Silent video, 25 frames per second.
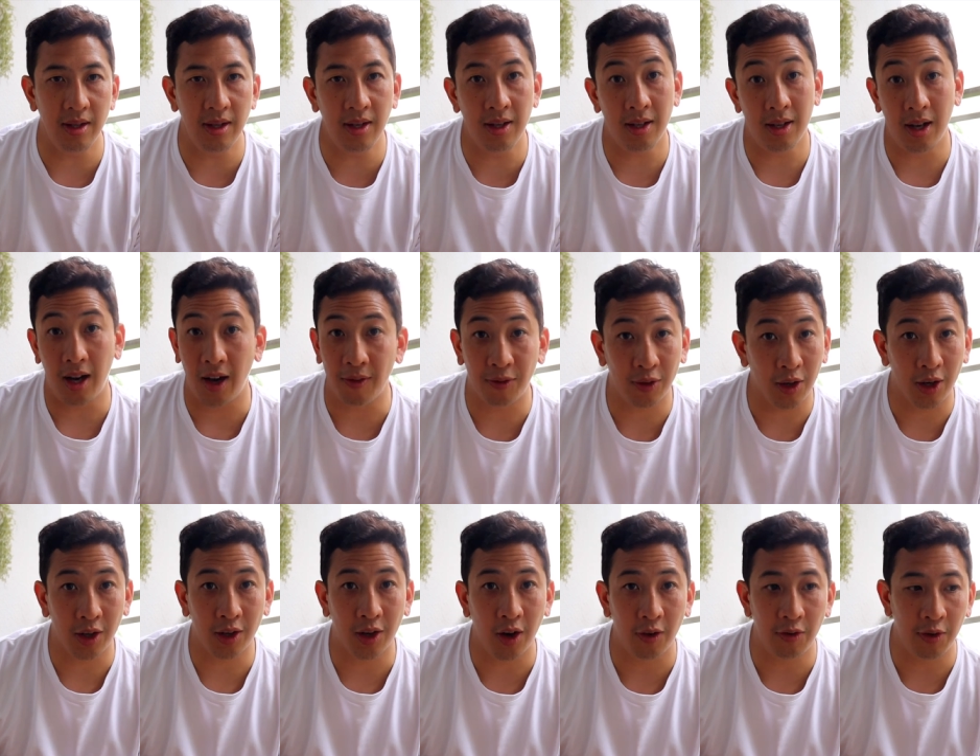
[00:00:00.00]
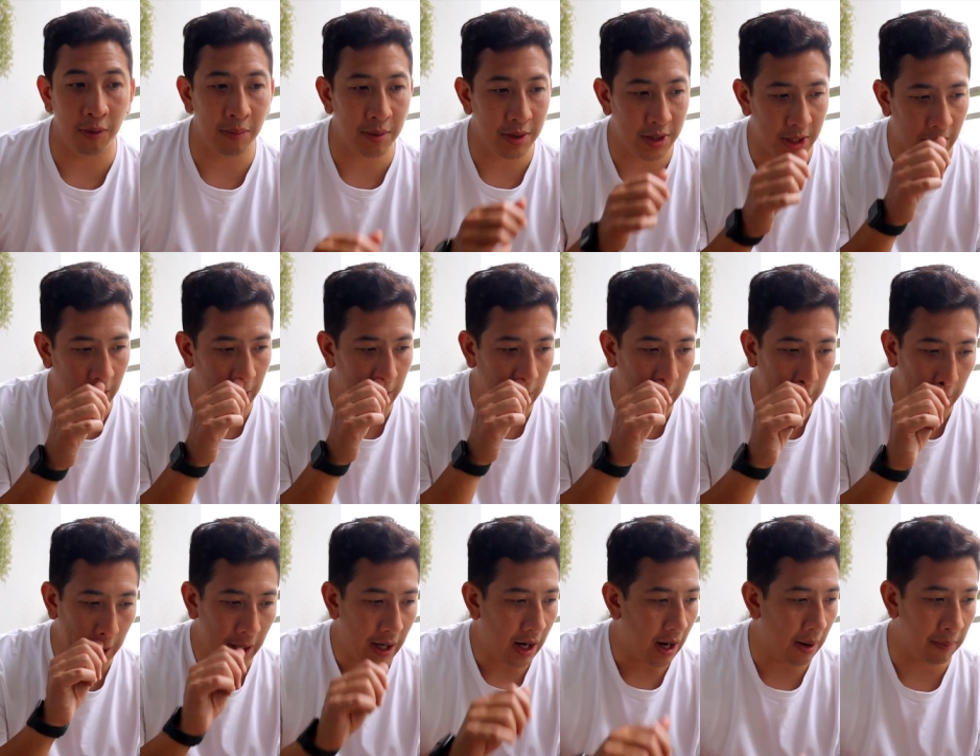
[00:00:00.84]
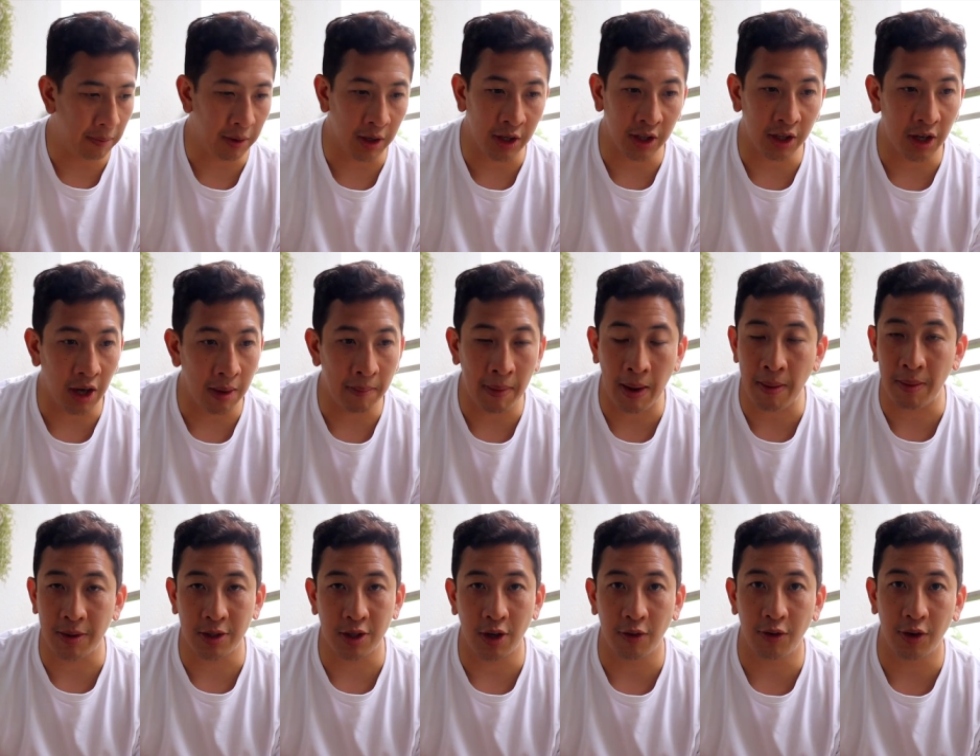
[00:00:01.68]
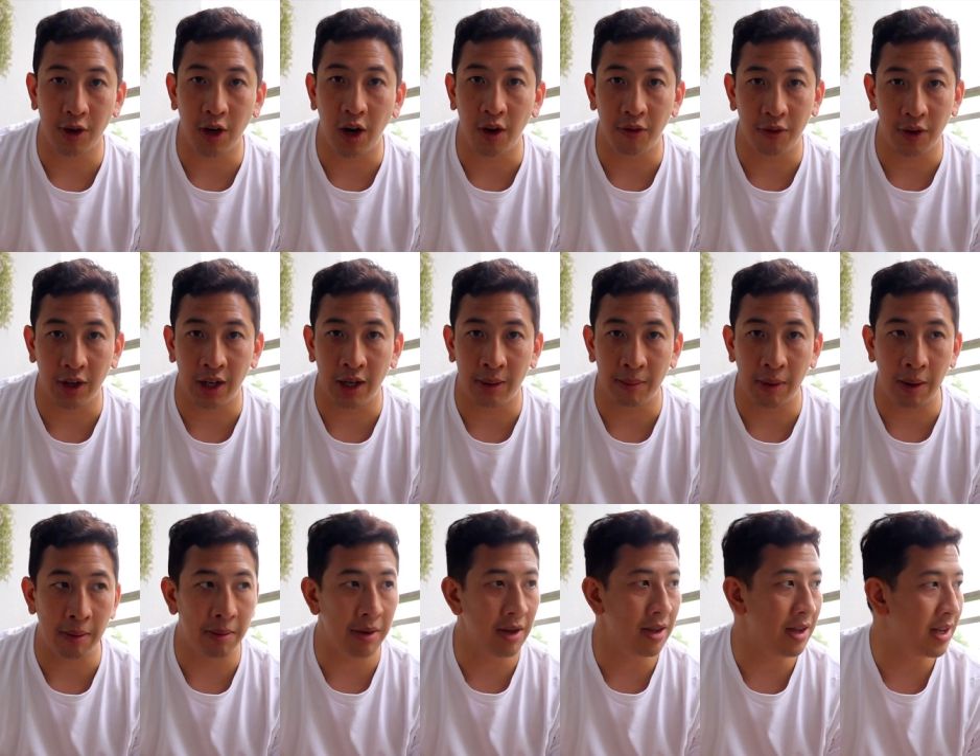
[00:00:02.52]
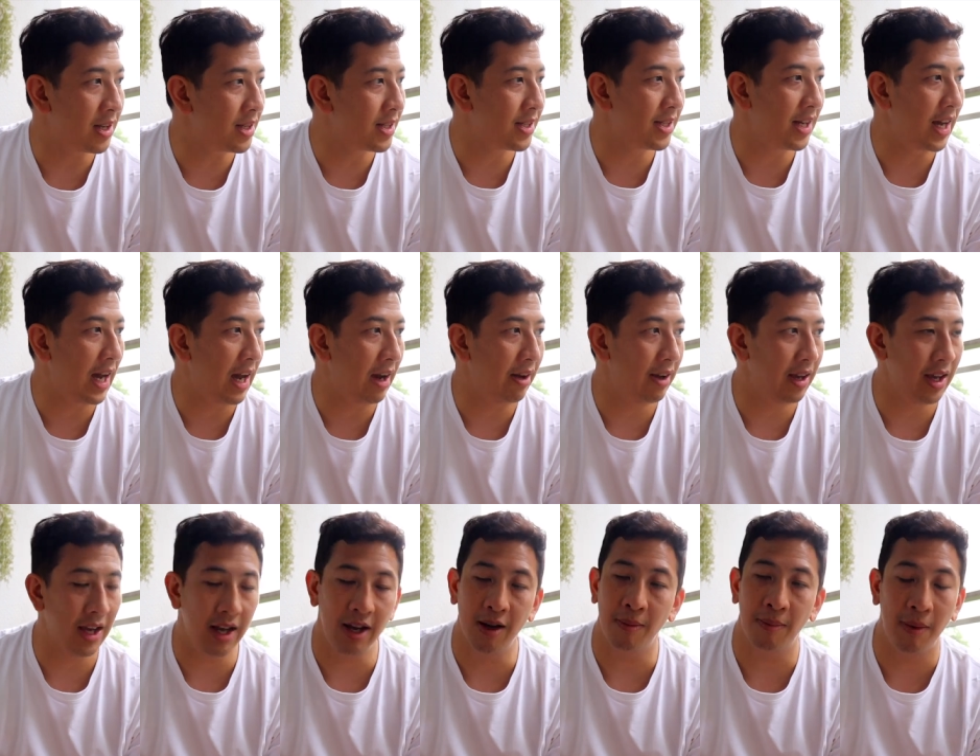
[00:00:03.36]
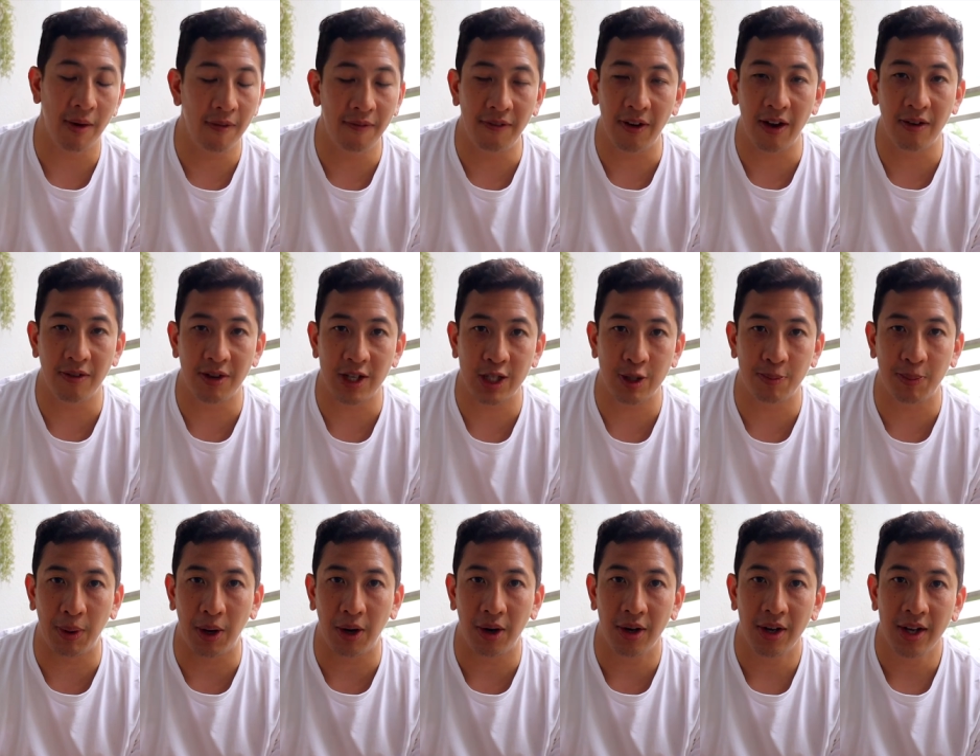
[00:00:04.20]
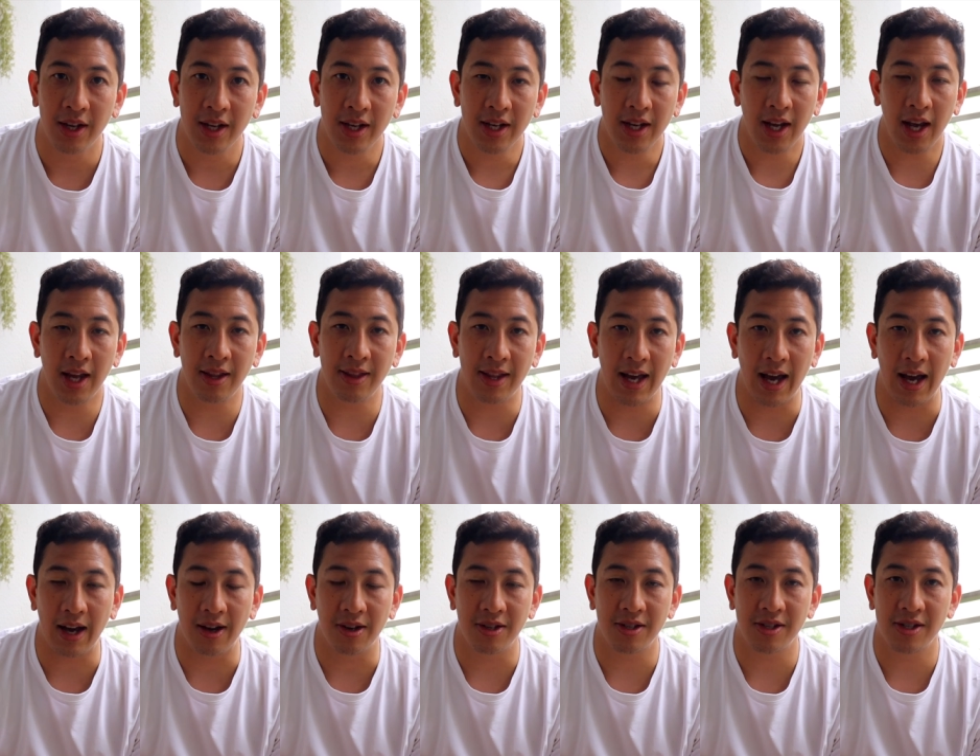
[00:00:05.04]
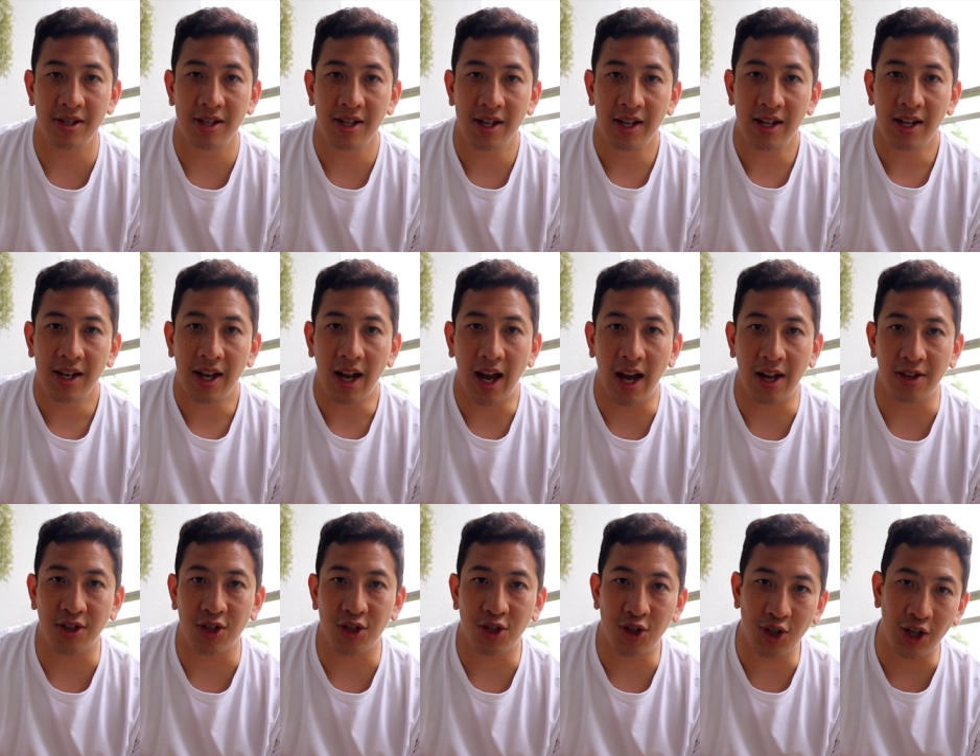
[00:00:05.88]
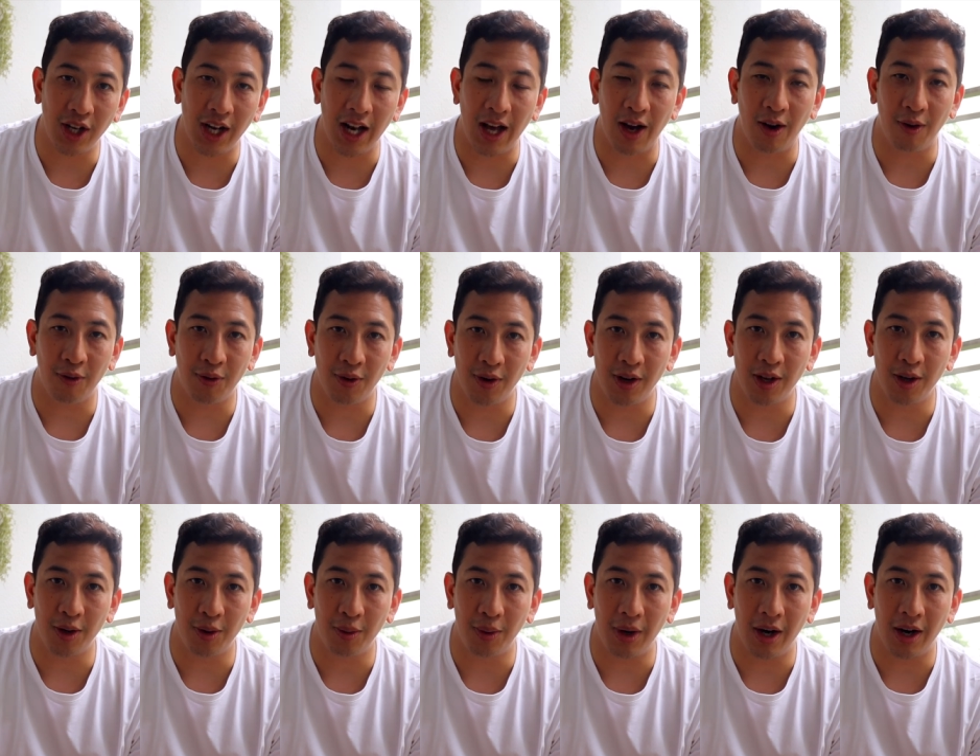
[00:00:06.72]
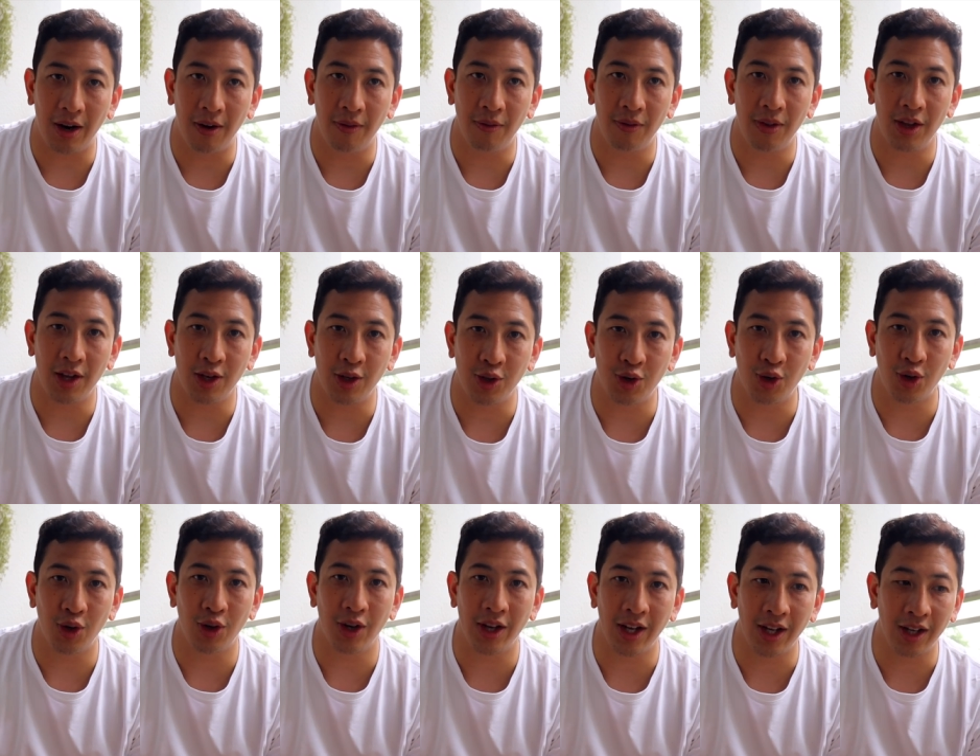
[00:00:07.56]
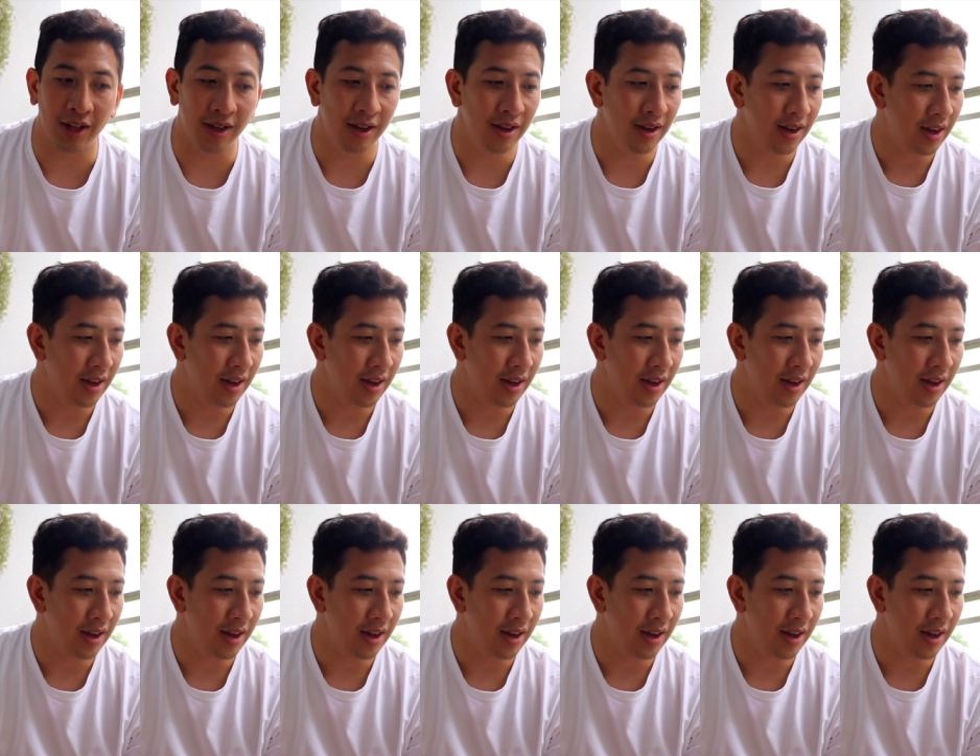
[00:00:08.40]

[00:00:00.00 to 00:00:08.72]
I've got a coffee machine. I'm going to go and make myself a coffee in a moment and then sit out here in my favourite spot in the house and just chill out for a little while, enjoying